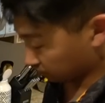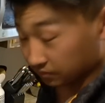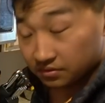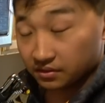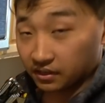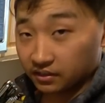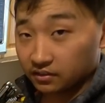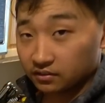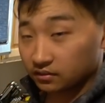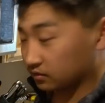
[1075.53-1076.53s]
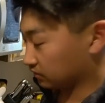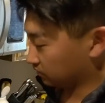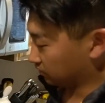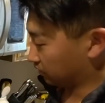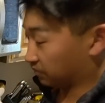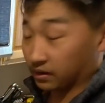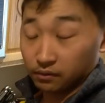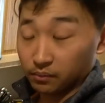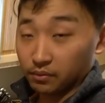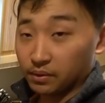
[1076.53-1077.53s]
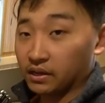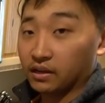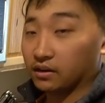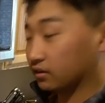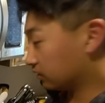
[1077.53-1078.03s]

stick to the bottom of the pan.